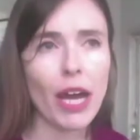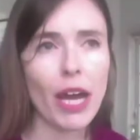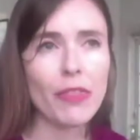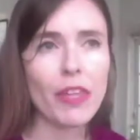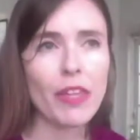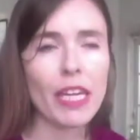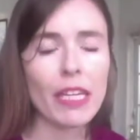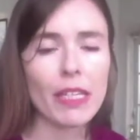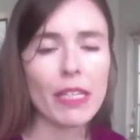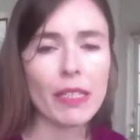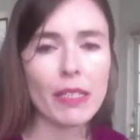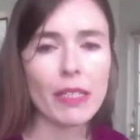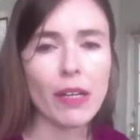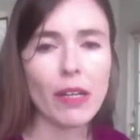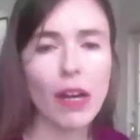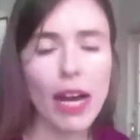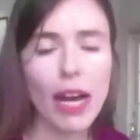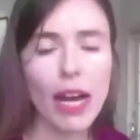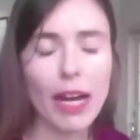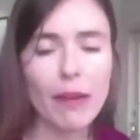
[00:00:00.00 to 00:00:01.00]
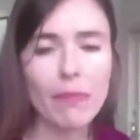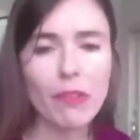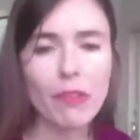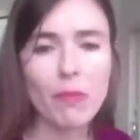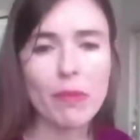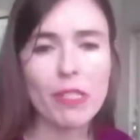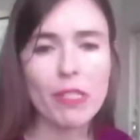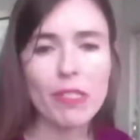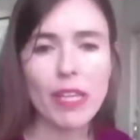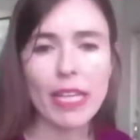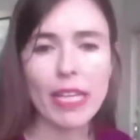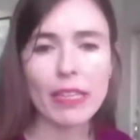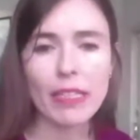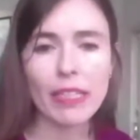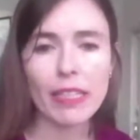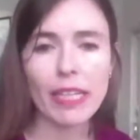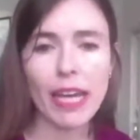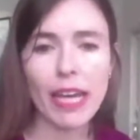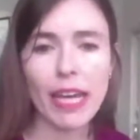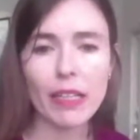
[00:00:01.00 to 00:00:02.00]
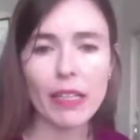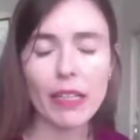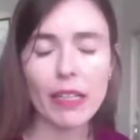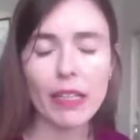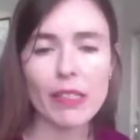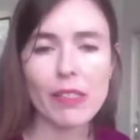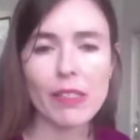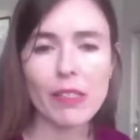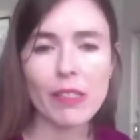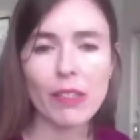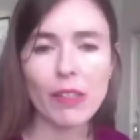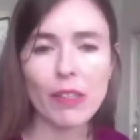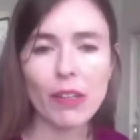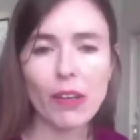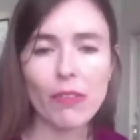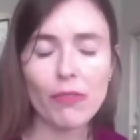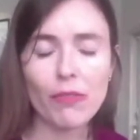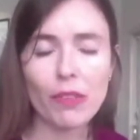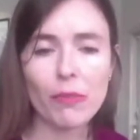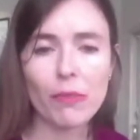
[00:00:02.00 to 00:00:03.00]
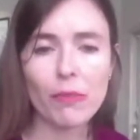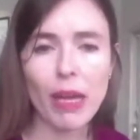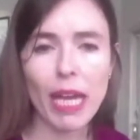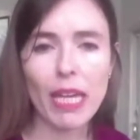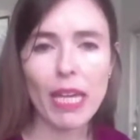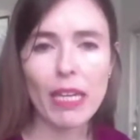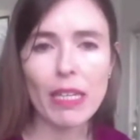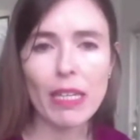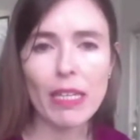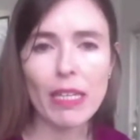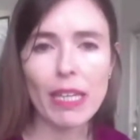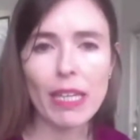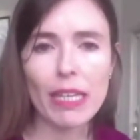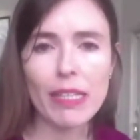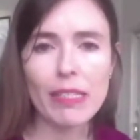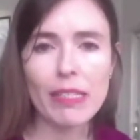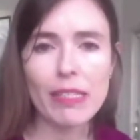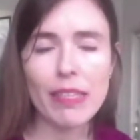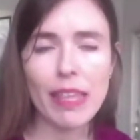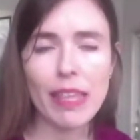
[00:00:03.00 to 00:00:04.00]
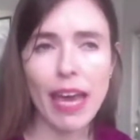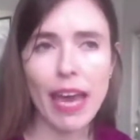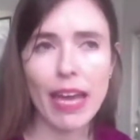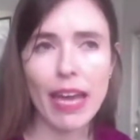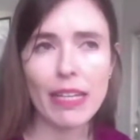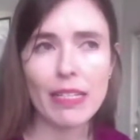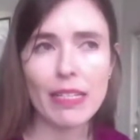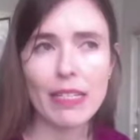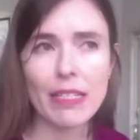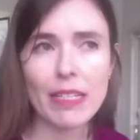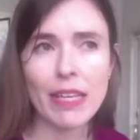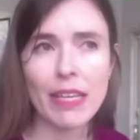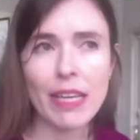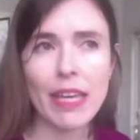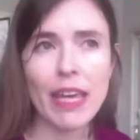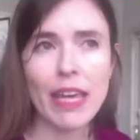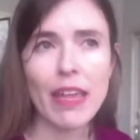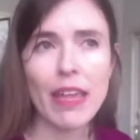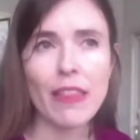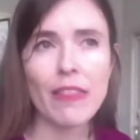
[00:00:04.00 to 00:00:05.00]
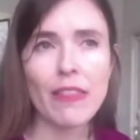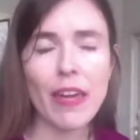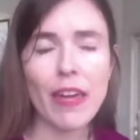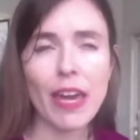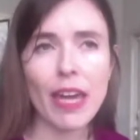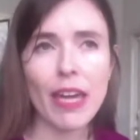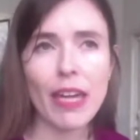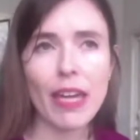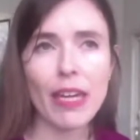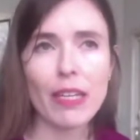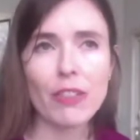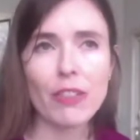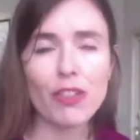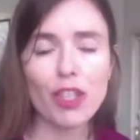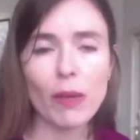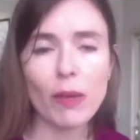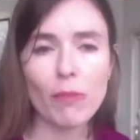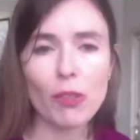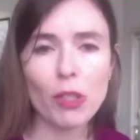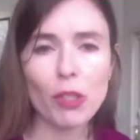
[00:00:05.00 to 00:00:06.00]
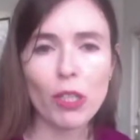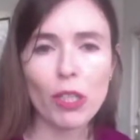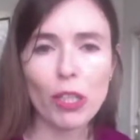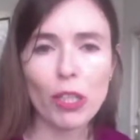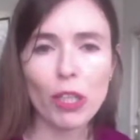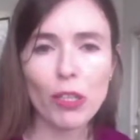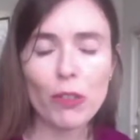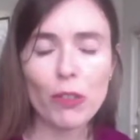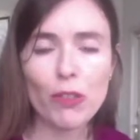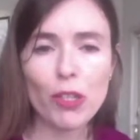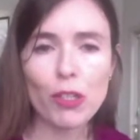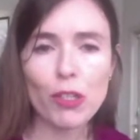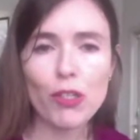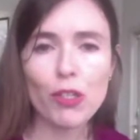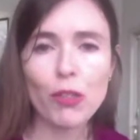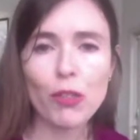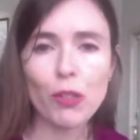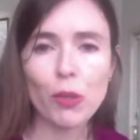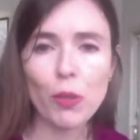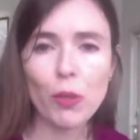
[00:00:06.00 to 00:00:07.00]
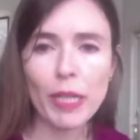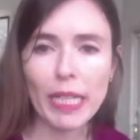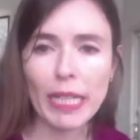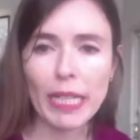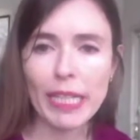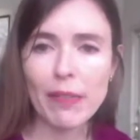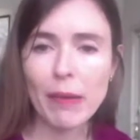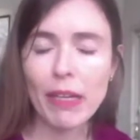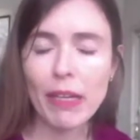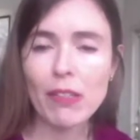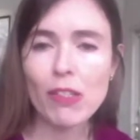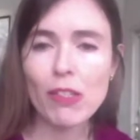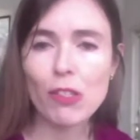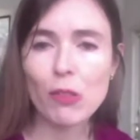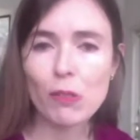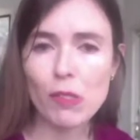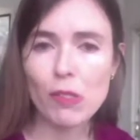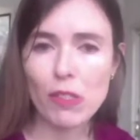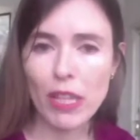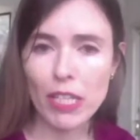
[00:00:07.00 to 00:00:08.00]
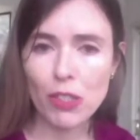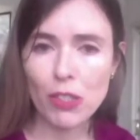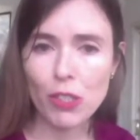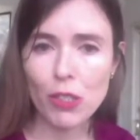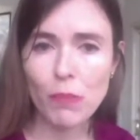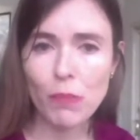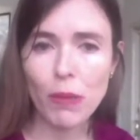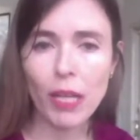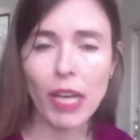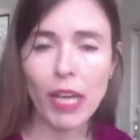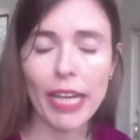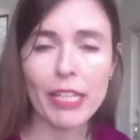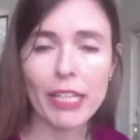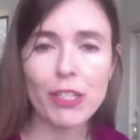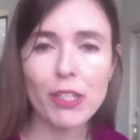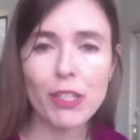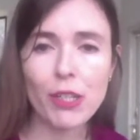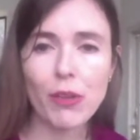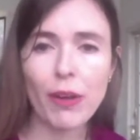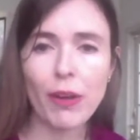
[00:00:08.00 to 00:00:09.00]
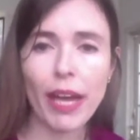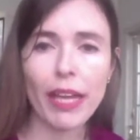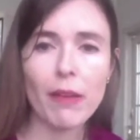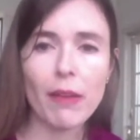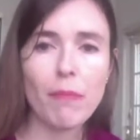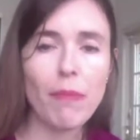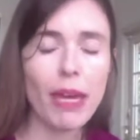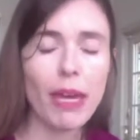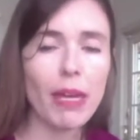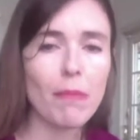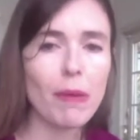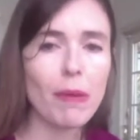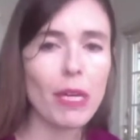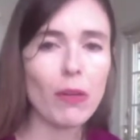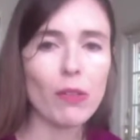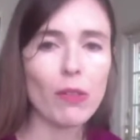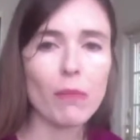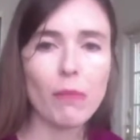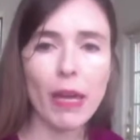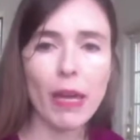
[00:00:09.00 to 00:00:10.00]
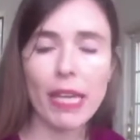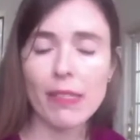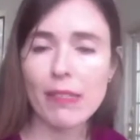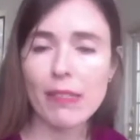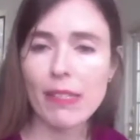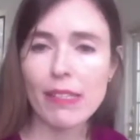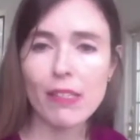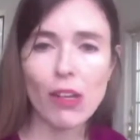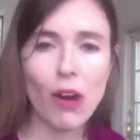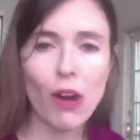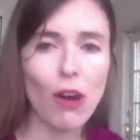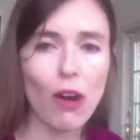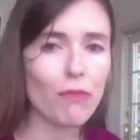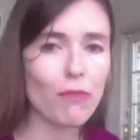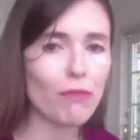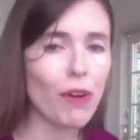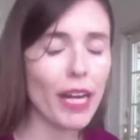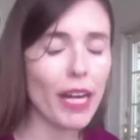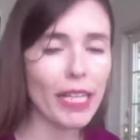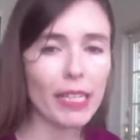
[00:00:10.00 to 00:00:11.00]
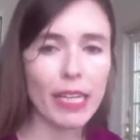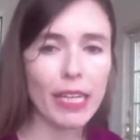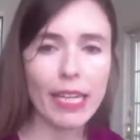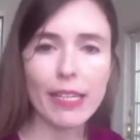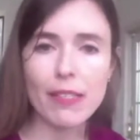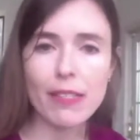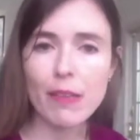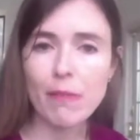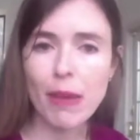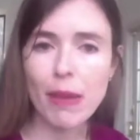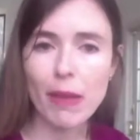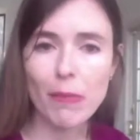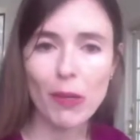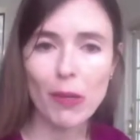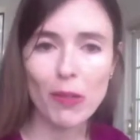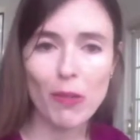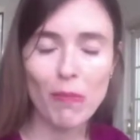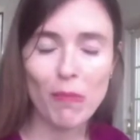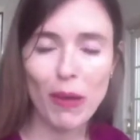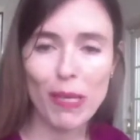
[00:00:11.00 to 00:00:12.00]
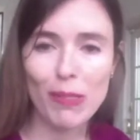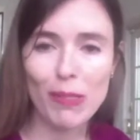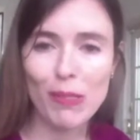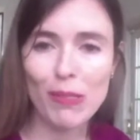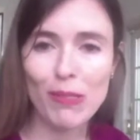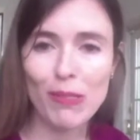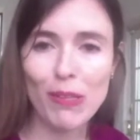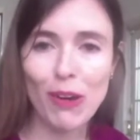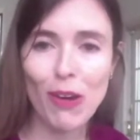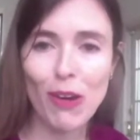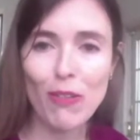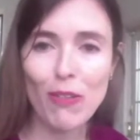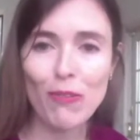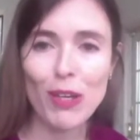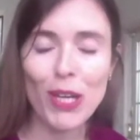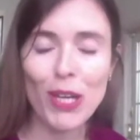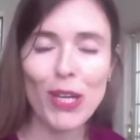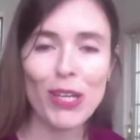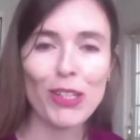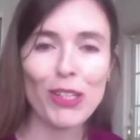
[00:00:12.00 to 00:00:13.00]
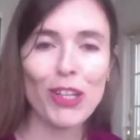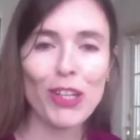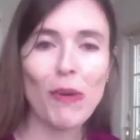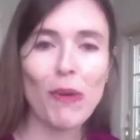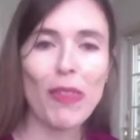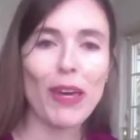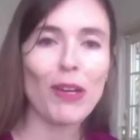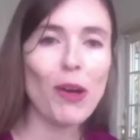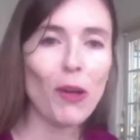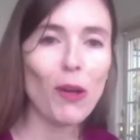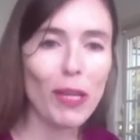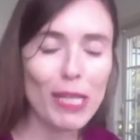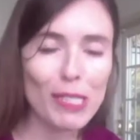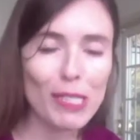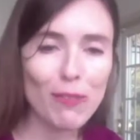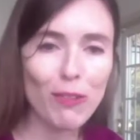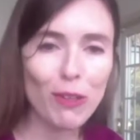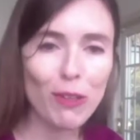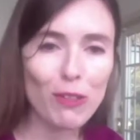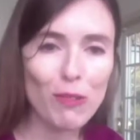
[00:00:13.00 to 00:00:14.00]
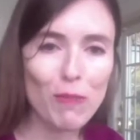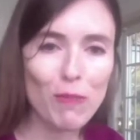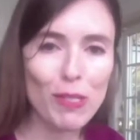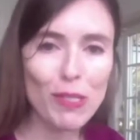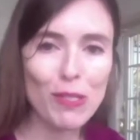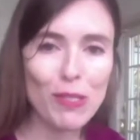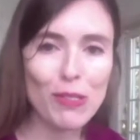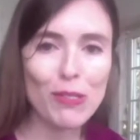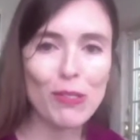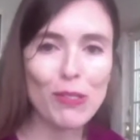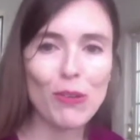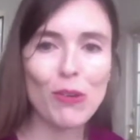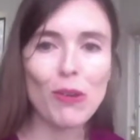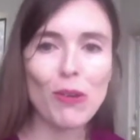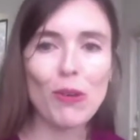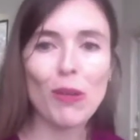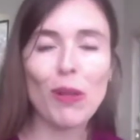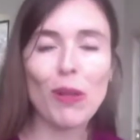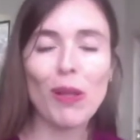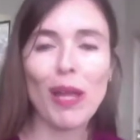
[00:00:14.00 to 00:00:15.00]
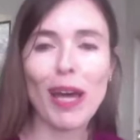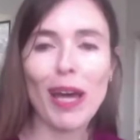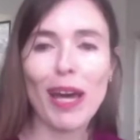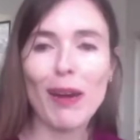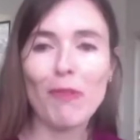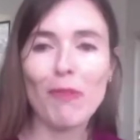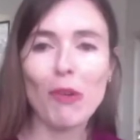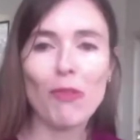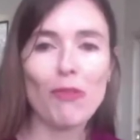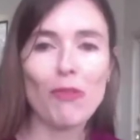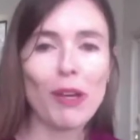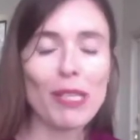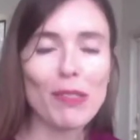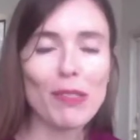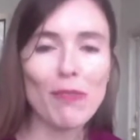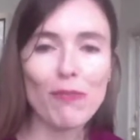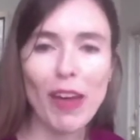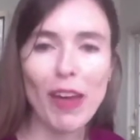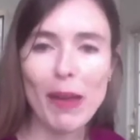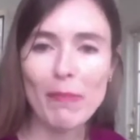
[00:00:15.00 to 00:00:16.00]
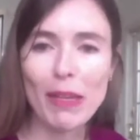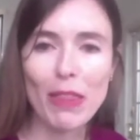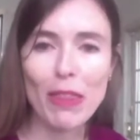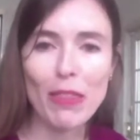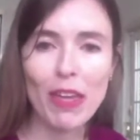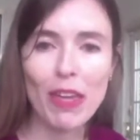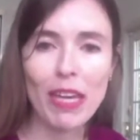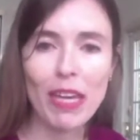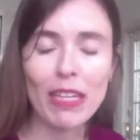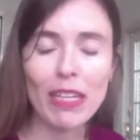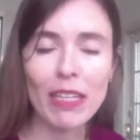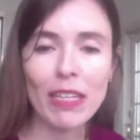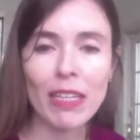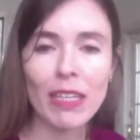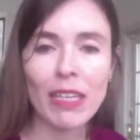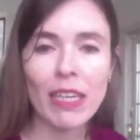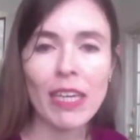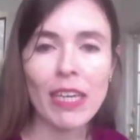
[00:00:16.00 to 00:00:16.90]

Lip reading: think the mistake that candidates can often make is that they jump to conclusion too quickly about the schools that they should apply to, and it may be on the basis of rankings, it may be on the basis of where their colleagues have gone to business school, what friends and family think,